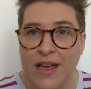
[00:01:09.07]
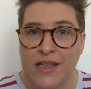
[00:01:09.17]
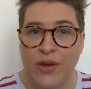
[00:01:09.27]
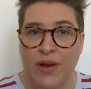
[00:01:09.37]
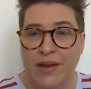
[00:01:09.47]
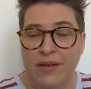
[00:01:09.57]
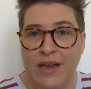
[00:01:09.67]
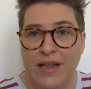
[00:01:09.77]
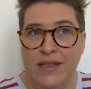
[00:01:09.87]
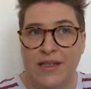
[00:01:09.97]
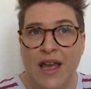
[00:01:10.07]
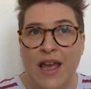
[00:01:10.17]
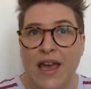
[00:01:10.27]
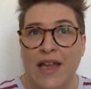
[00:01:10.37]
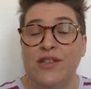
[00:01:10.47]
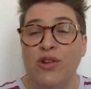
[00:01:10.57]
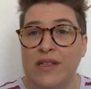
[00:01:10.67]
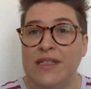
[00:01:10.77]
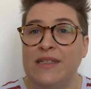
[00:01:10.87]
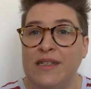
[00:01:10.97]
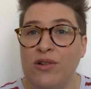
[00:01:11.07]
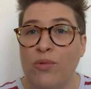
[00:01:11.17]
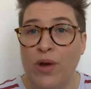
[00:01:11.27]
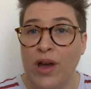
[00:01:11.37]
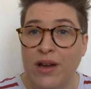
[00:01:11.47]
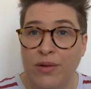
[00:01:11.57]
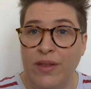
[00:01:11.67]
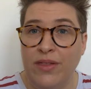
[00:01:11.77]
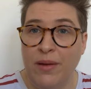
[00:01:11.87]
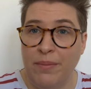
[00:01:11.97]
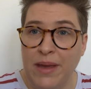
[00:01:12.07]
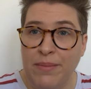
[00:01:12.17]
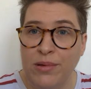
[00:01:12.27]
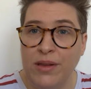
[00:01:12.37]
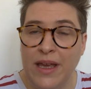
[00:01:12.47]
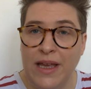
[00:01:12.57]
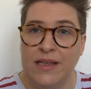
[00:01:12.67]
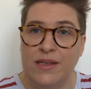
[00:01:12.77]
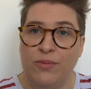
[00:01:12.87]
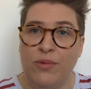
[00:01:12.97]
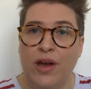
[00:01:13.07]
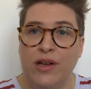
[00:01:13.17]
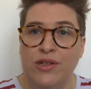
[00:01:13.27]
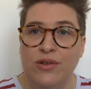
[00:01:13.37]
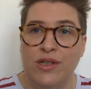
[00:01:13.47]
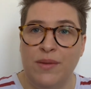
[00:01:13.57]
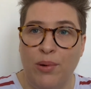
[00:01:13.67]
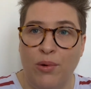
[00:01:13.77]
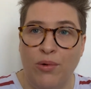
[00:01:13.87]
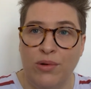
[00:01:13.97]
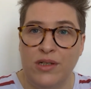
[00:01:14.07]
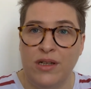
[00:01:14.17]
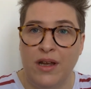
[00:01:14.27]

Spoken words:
So it's not work with young people, it's work to support